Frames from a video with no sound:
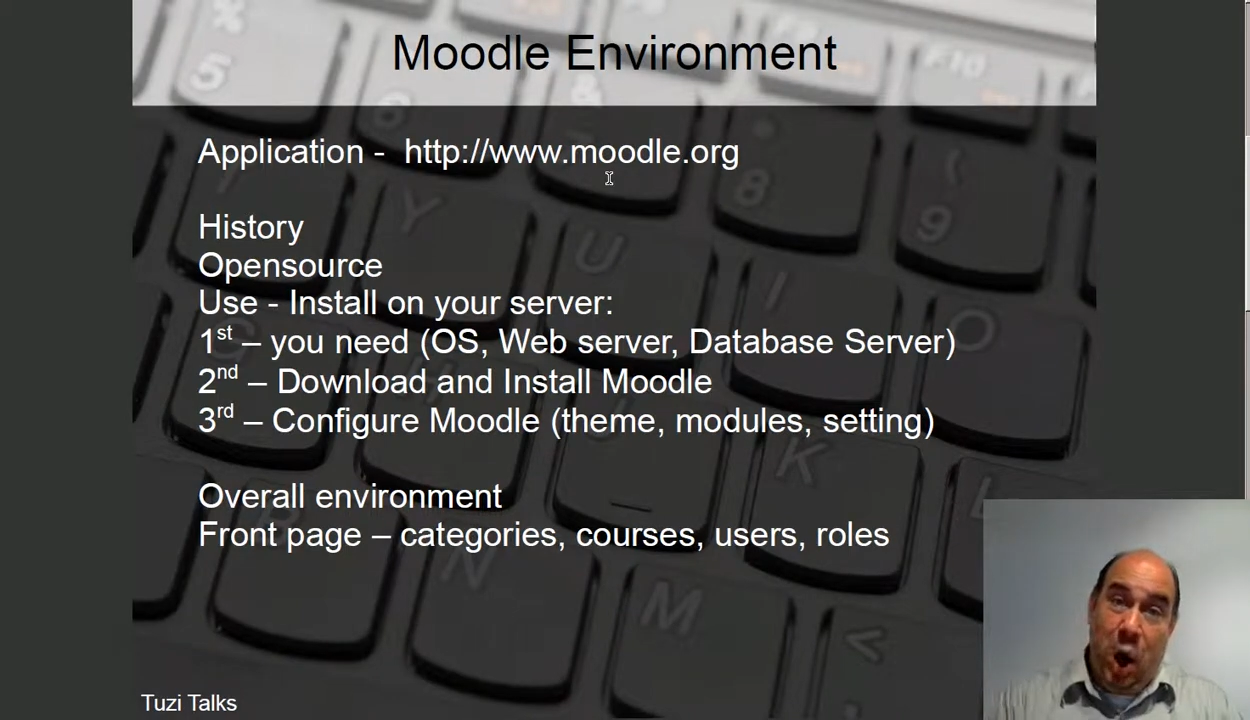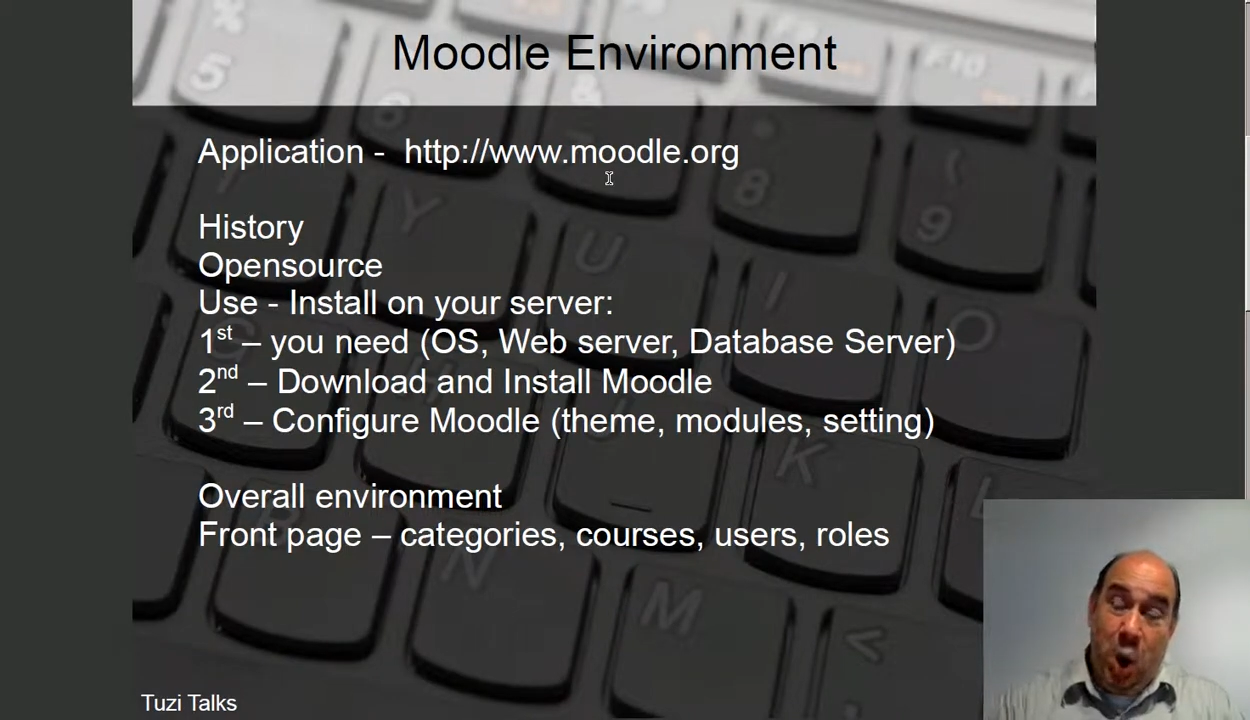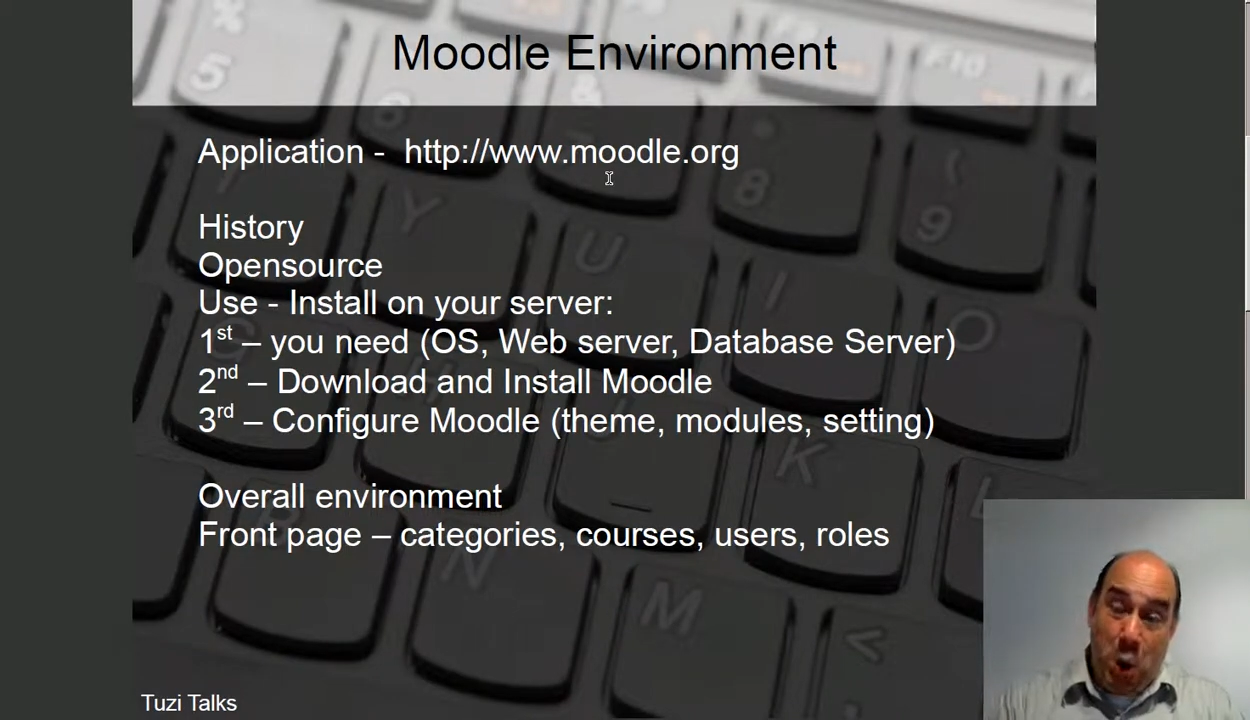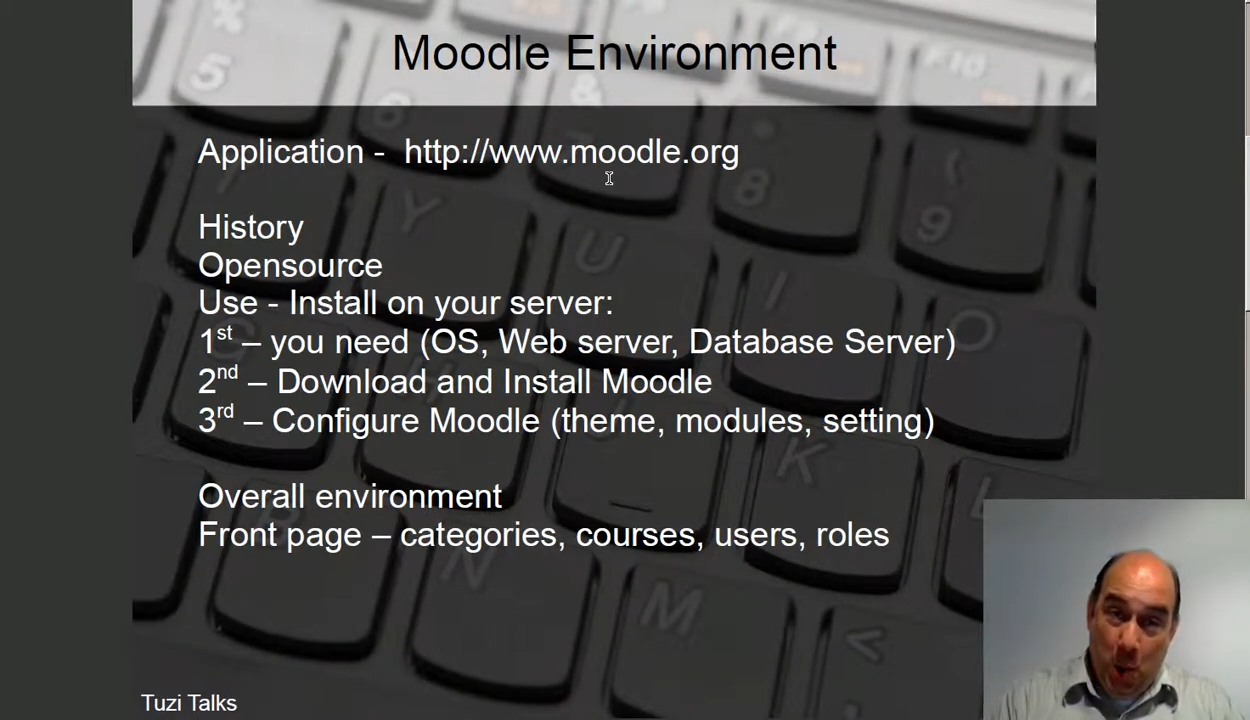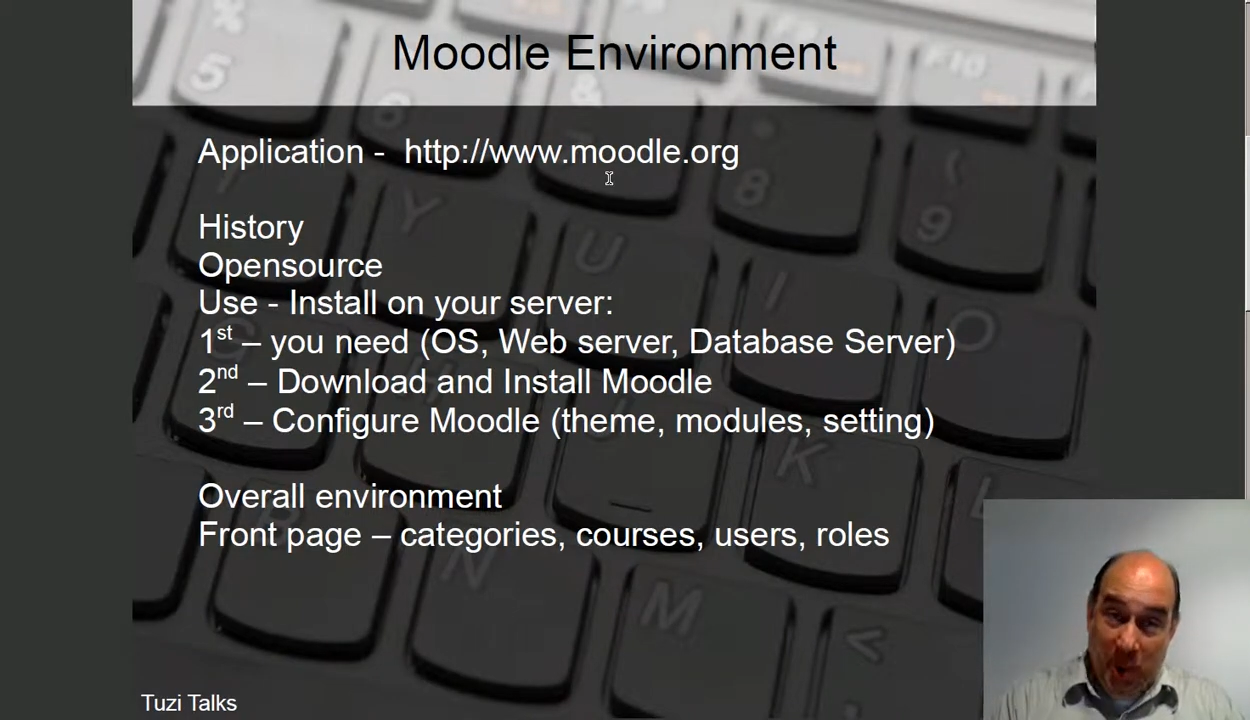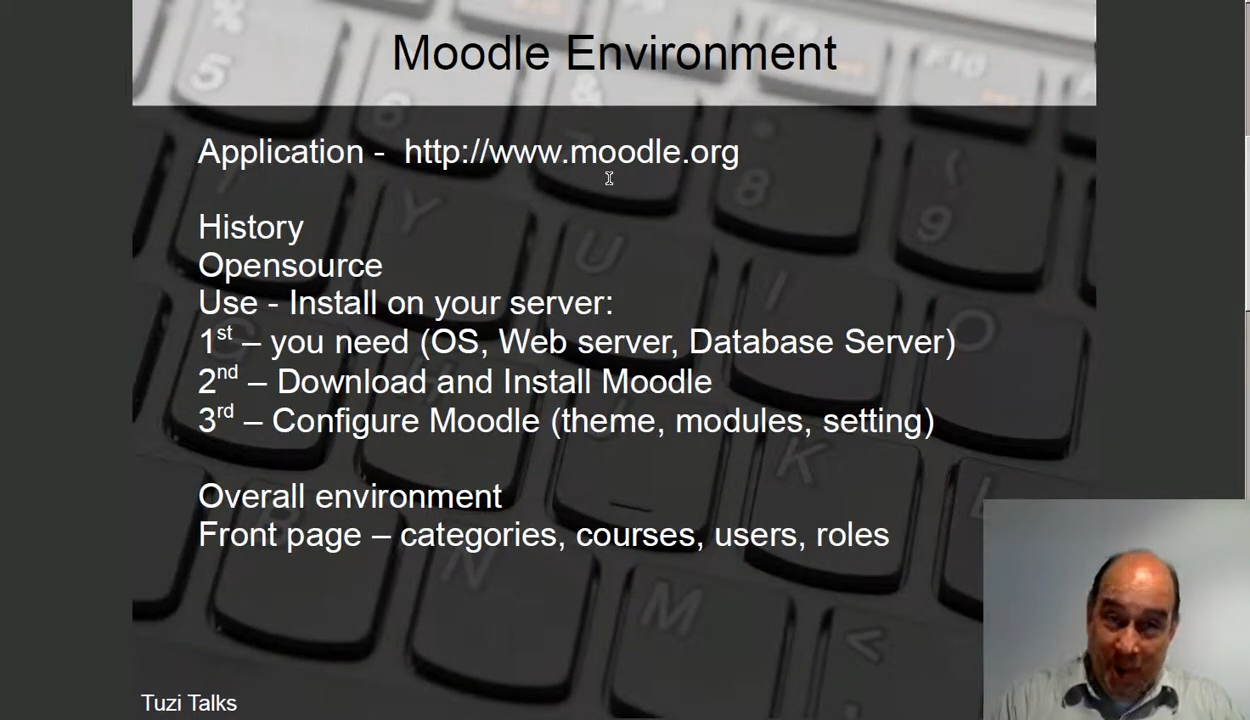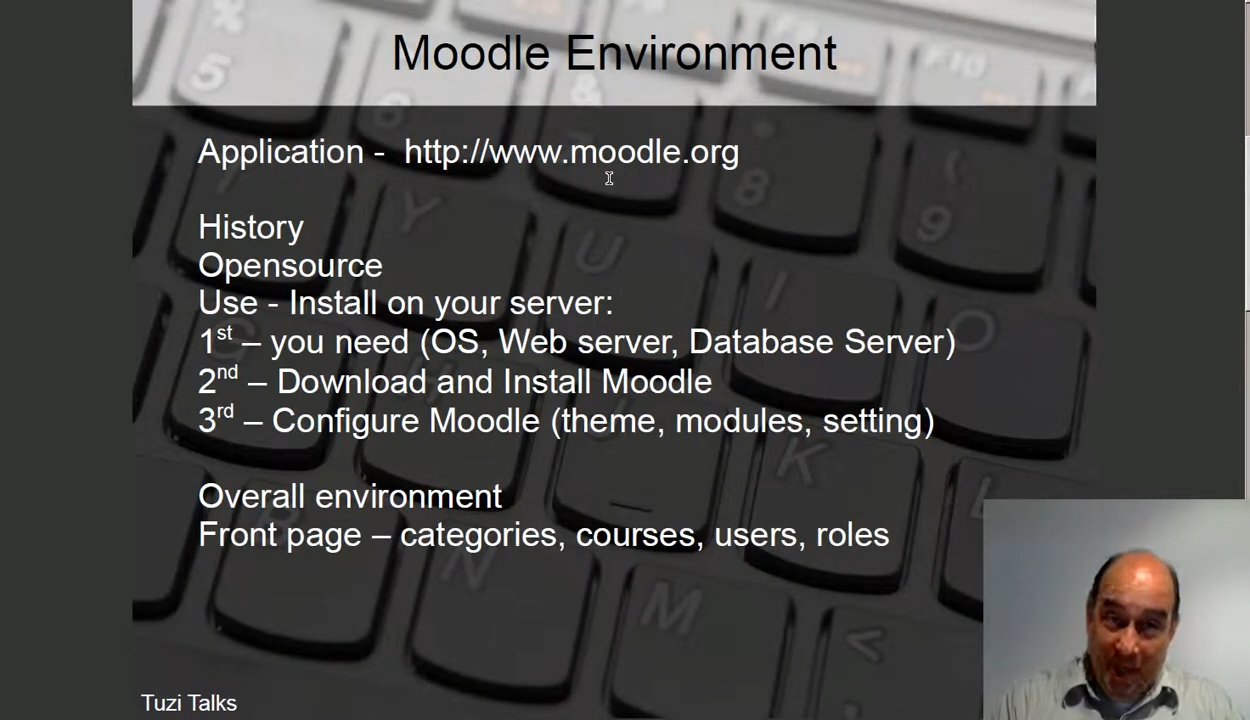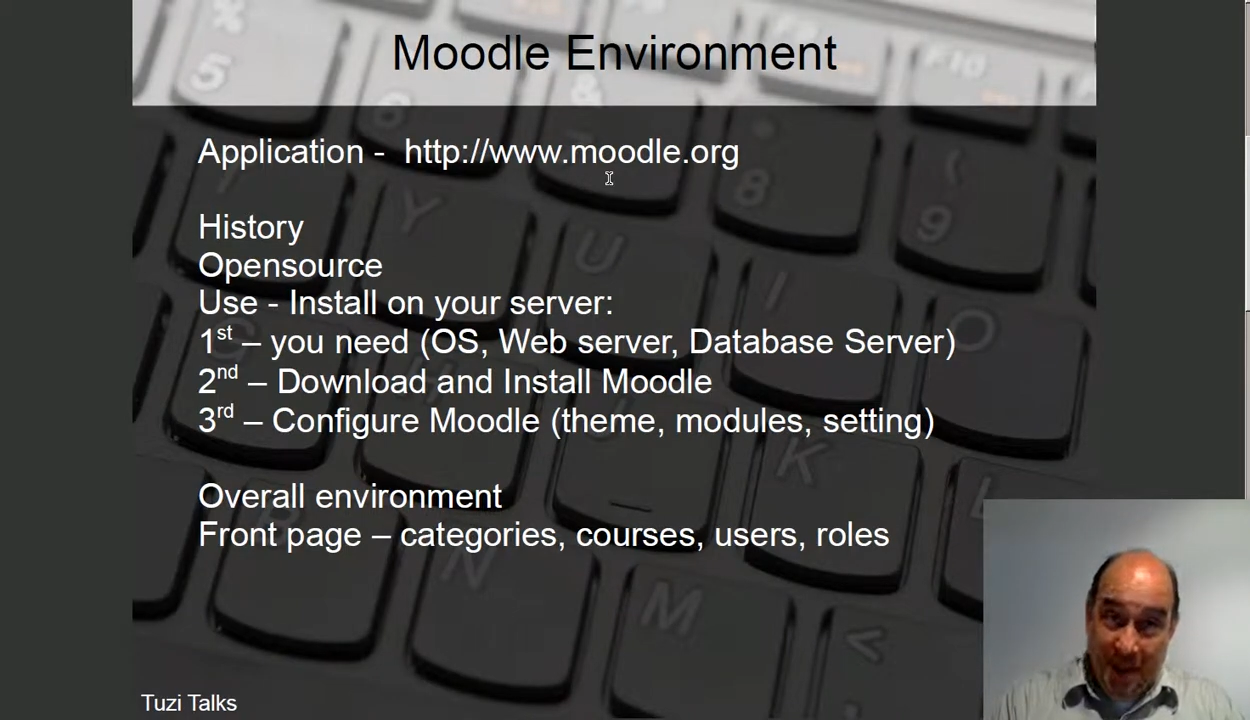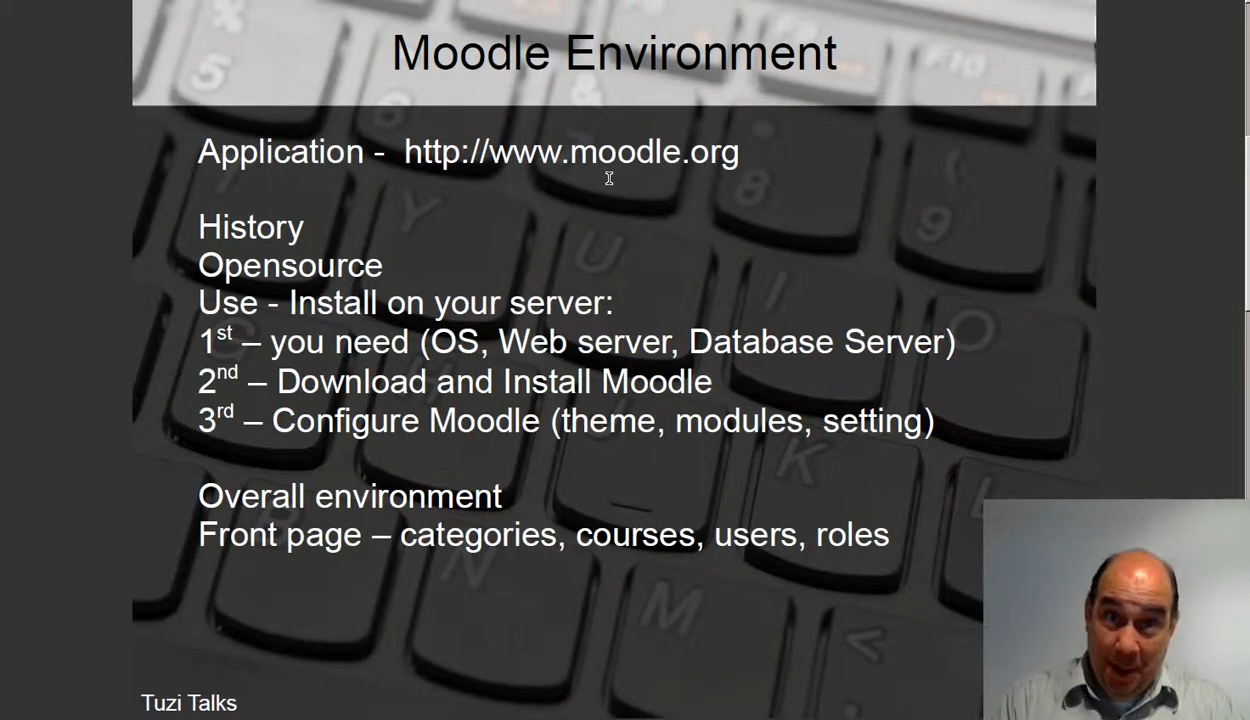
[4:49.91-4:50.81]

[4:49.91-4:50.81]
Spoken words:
course content